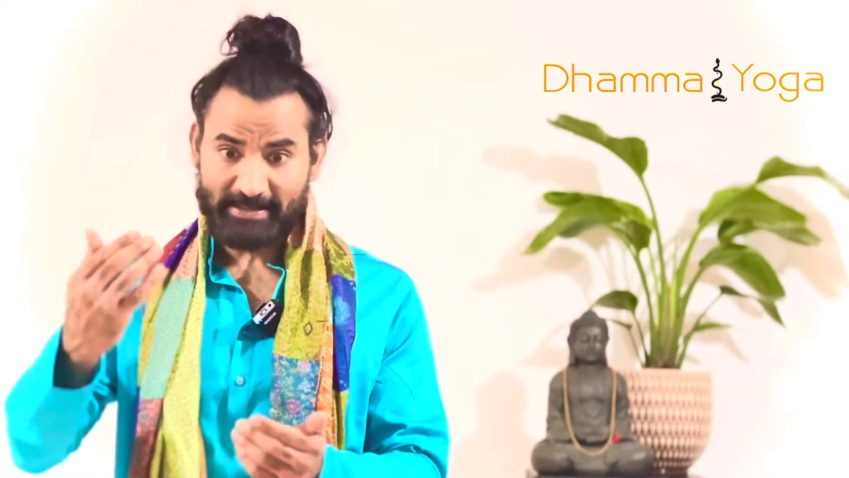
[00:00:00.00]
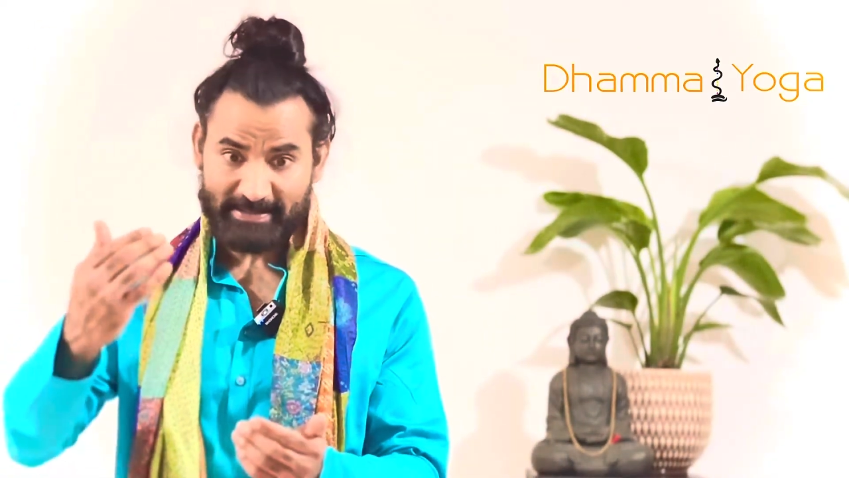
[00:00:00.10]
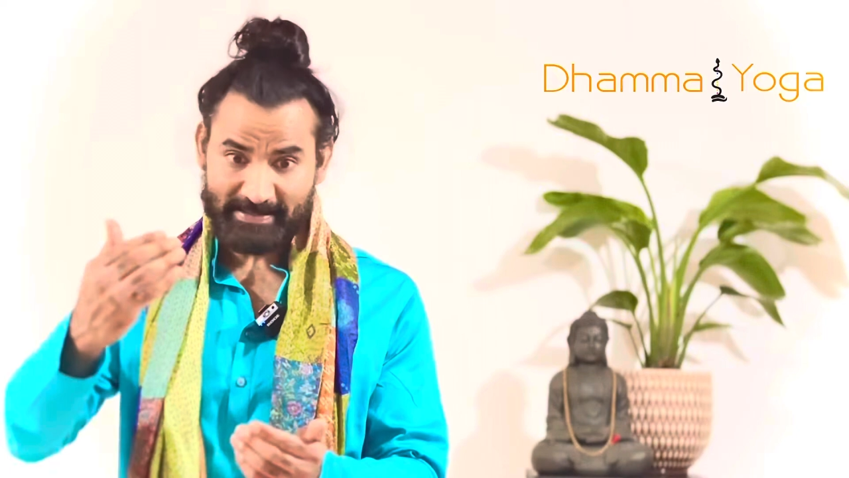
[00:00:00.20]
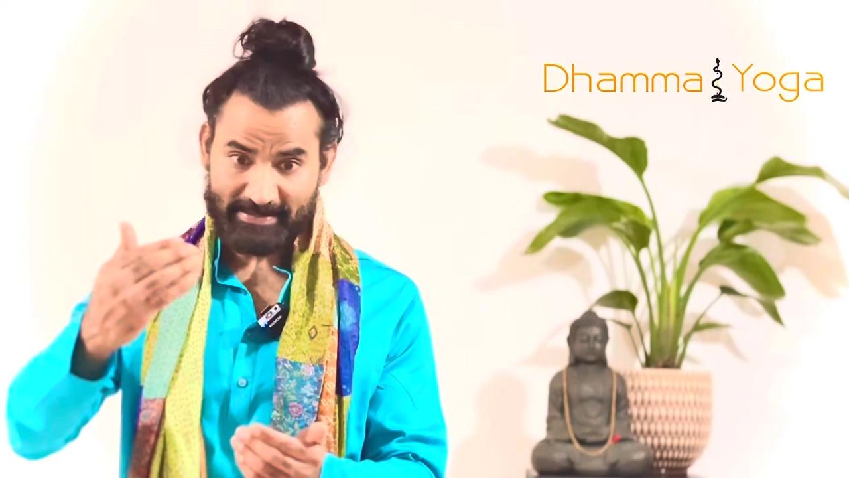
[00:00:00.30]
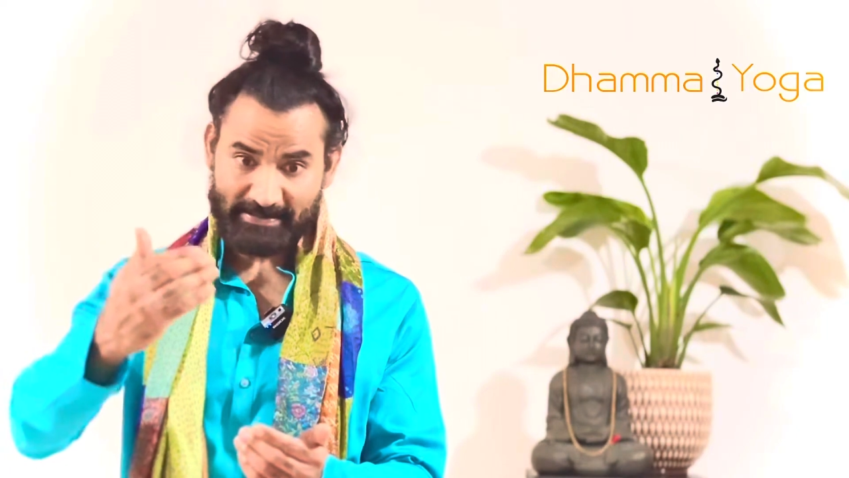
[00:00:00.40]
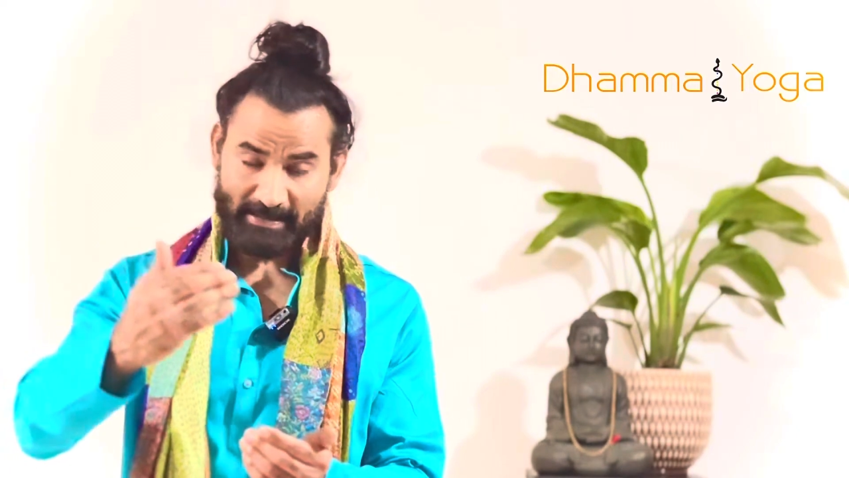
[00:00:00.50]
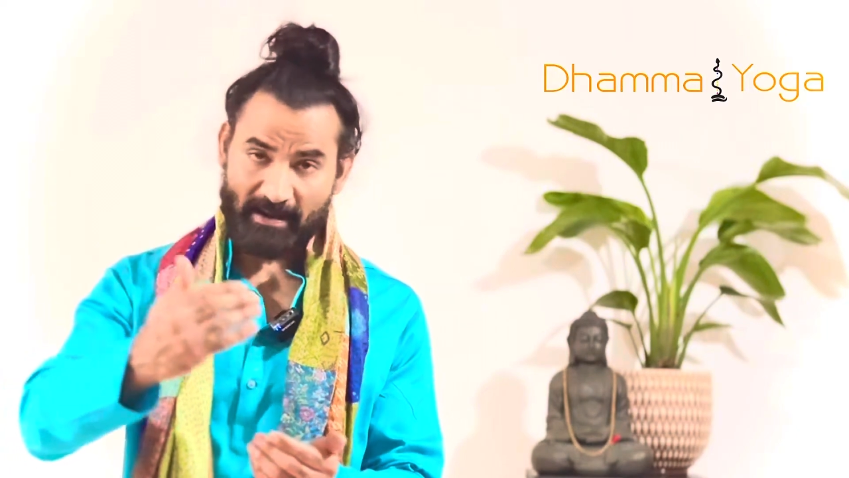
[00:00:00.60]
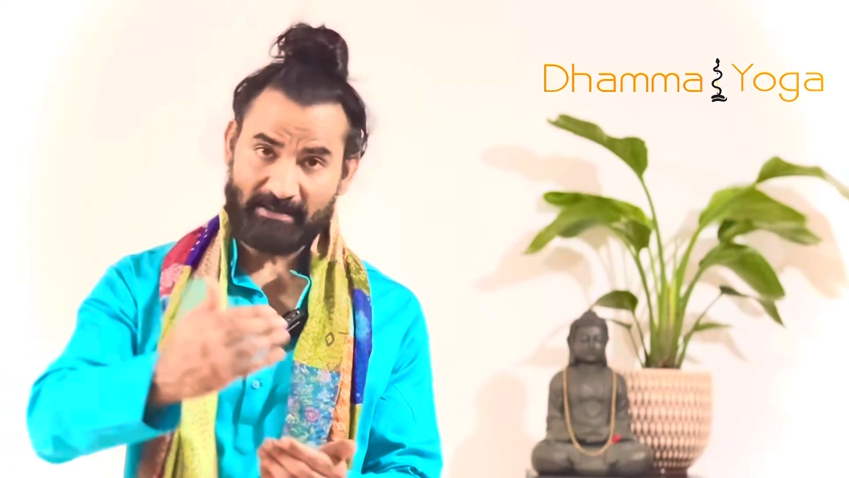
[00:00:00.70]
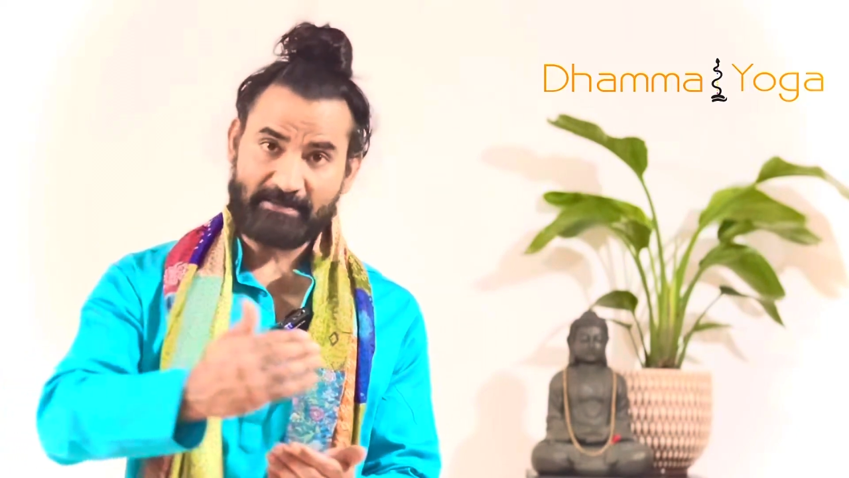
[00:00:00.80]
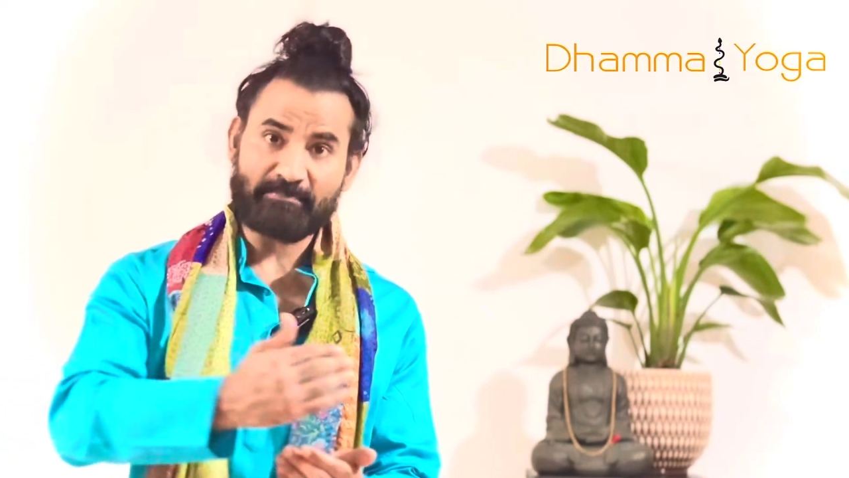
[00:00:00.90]

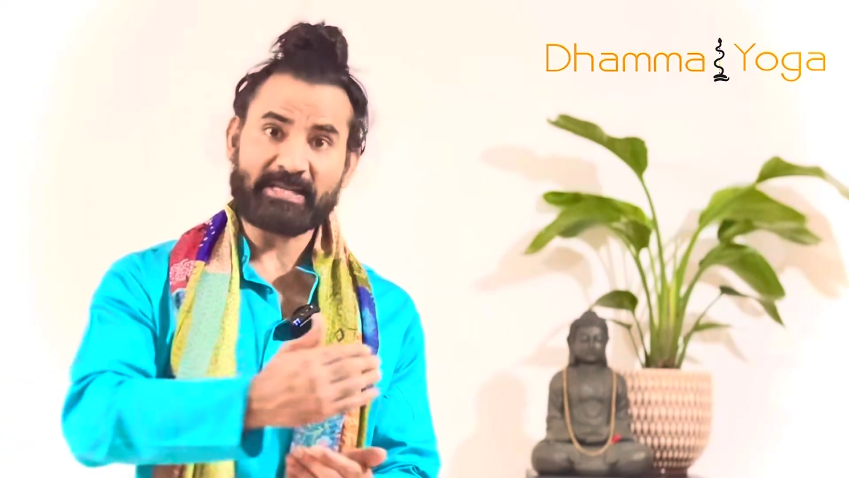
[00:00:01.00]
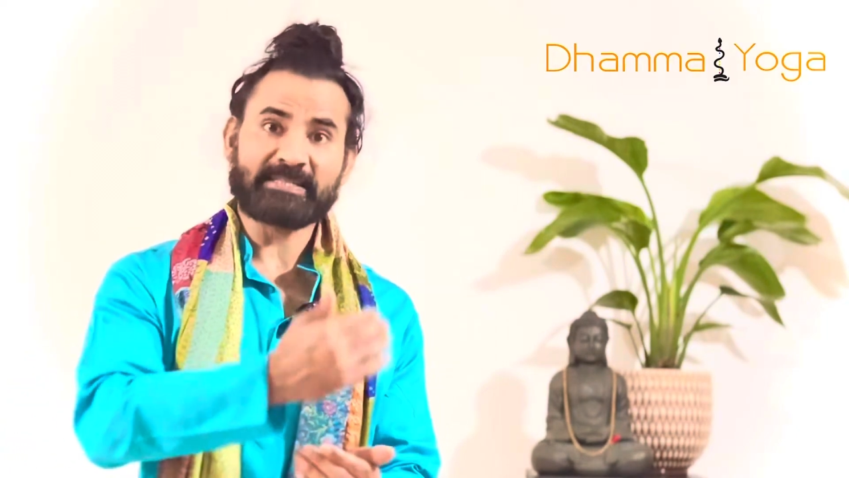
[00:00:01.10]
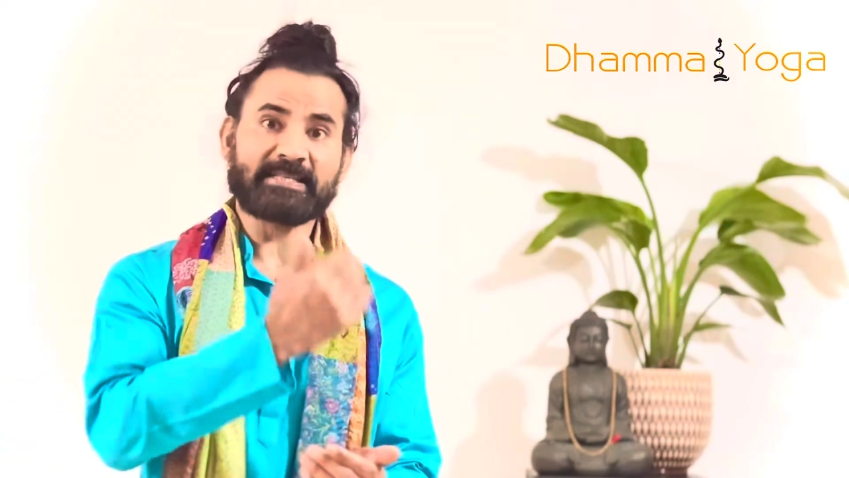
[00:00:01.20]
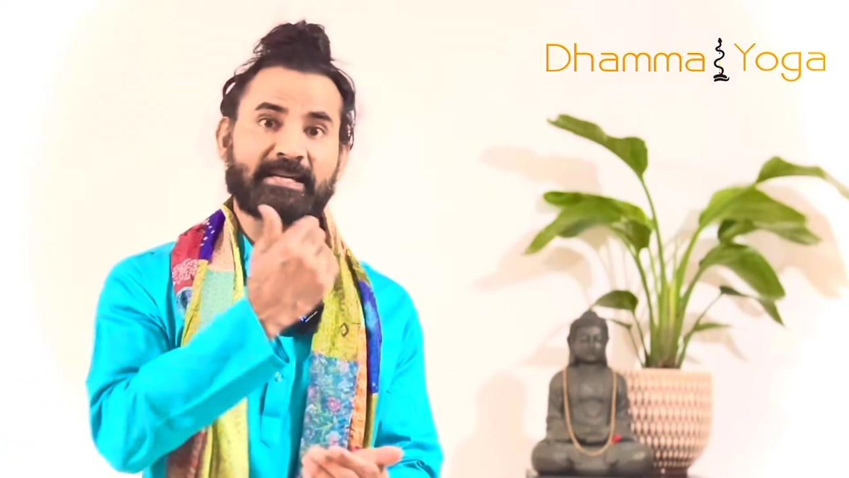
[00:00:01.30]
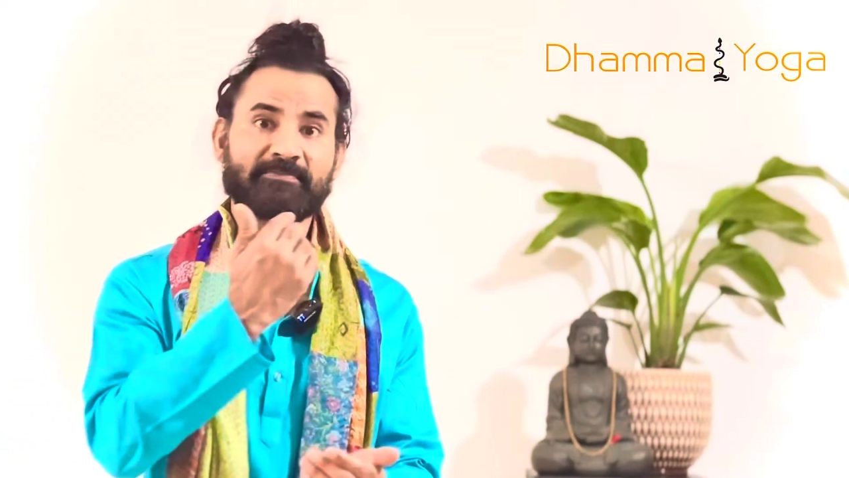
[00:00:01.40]
start mixing